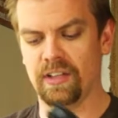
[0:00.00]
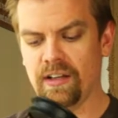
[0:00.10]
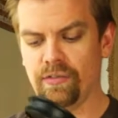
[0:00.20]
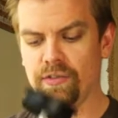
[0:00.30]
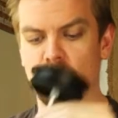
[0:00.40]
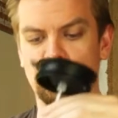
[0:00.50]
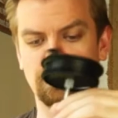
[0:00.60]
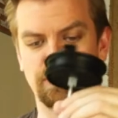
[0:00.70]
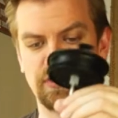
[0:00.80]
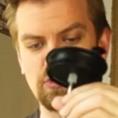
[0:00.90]
a
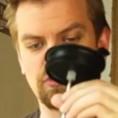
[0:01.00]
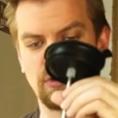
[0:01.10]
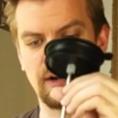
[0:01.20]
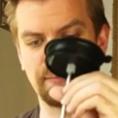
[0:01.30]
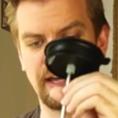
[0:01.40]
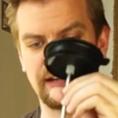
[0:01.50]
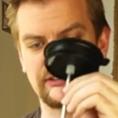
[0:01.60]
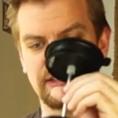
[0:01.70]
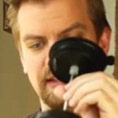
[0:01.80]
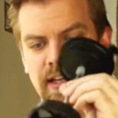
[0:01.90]
few
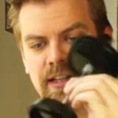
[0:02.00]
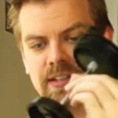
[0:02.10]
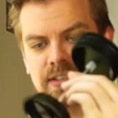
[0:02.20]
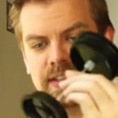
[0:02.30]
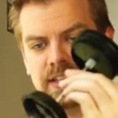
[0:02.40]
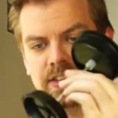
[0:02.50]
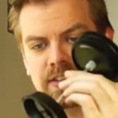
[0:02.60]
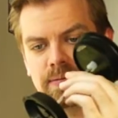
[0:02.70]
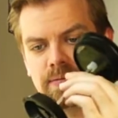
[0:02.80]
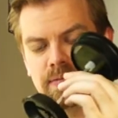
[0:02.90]
drawbacks in that
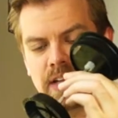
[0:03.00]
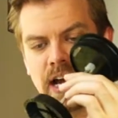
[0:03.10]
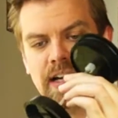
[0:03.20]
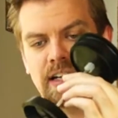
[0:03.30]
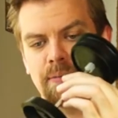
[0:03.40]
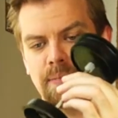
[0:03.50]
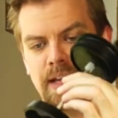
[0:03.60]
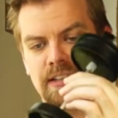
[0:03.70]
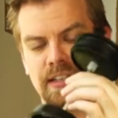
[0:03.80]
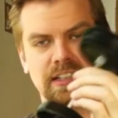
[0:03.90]
it's not going to
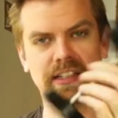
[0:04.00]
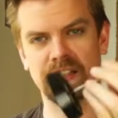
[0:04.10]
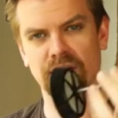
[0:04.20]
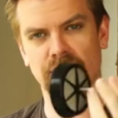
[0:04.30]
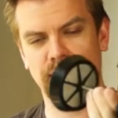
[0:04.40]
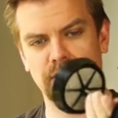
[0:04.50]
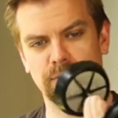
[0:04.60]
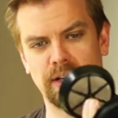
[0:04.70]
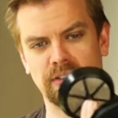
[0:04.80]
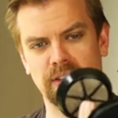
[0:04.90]
make the cleanest
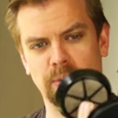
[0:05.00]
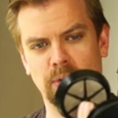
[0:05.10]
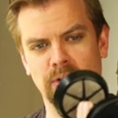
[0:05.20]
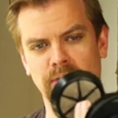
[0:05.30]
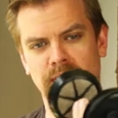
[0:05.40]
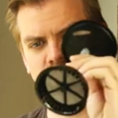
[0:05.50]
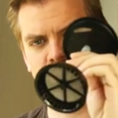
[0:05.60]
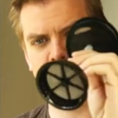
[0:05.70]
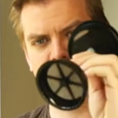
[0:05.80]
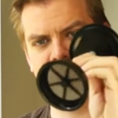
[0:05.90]
French press in the world.
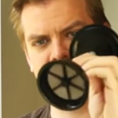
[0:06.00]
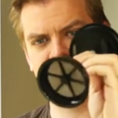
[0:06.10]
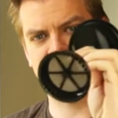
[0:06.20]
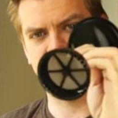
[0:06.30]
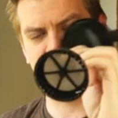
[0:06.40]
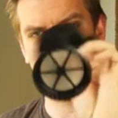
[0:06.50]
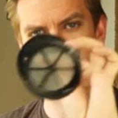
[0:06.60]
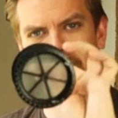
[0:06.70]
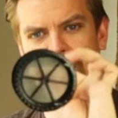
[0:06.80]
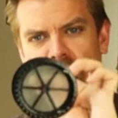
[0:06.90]
Just a pretty standard
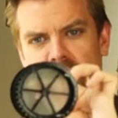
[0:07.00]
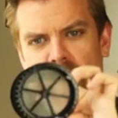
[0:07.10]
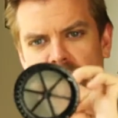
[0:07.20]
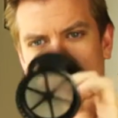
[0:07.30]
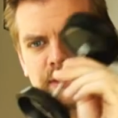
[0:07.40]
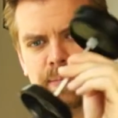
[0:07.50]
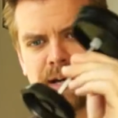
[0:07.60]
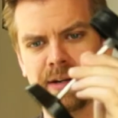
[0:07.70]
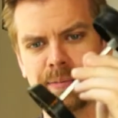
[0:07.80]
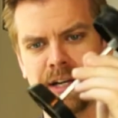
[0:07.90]
mesh filter on the
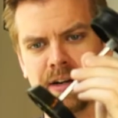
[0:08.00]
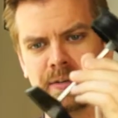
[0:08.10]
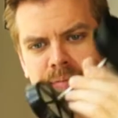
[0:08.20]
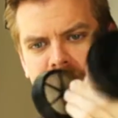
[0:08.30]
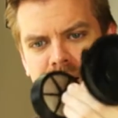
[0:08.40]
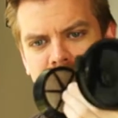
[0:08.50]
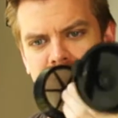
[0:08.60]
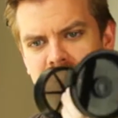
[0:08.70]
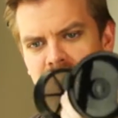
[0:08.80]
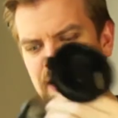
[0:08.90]
bottom there.
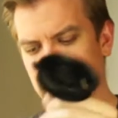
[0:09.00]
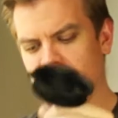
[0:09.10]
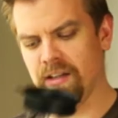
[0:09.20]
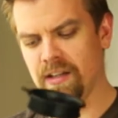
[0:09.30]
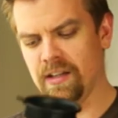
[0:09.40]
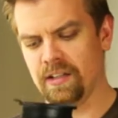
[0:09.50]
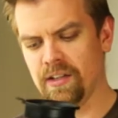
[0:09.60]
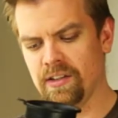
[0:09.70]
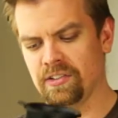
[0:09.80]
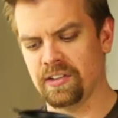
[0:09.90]
And you
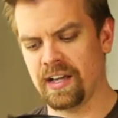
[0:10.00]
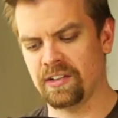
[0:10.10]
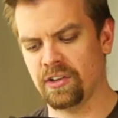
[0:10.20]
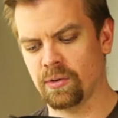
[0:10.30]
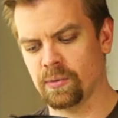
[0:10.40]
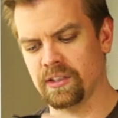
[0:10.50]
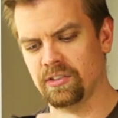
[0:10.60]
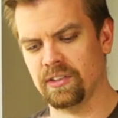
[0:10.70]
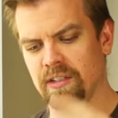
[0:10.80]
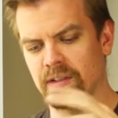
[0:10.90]
know, the sides don't really
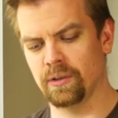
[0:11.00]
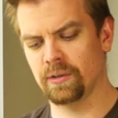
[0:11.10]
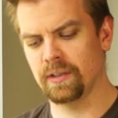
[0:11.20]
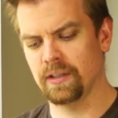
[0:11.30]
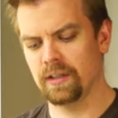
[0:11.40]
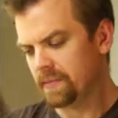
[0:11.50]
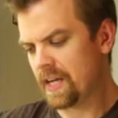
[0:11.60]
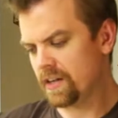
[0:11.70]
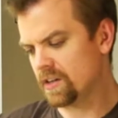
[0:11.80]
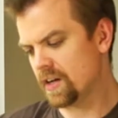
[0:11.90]
seal.
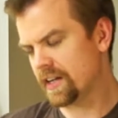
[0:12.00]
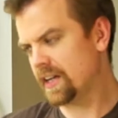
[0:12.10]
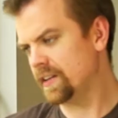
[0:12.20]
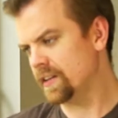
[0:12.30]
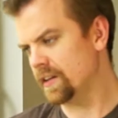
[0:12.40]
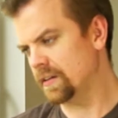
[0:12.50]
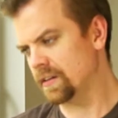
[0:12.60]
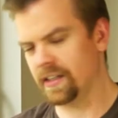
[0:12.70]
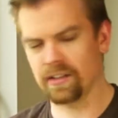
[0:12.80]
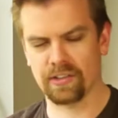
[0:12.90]
Yeah, you're not getting the
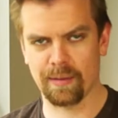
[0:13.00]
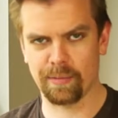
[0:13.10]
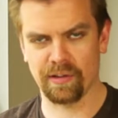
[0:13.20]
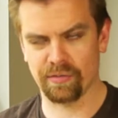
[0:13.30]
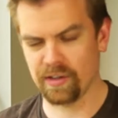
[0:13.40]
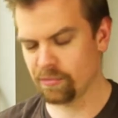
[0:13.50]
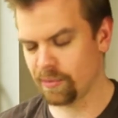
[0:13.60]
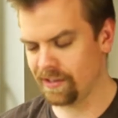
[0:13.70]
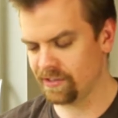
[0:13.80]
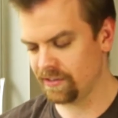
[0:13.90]
cleanest cup of the French
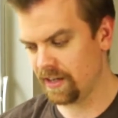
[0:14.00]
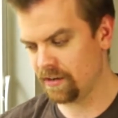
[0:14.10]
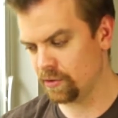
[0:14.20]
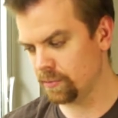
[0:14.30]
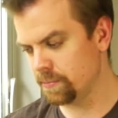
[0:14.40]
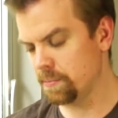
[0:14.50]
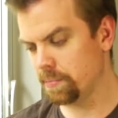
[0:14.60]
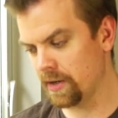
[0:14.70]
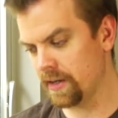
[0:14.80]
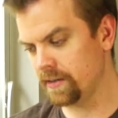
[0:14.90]
press ever,
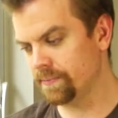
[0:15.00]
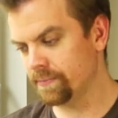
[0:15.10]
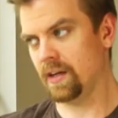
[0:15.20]
but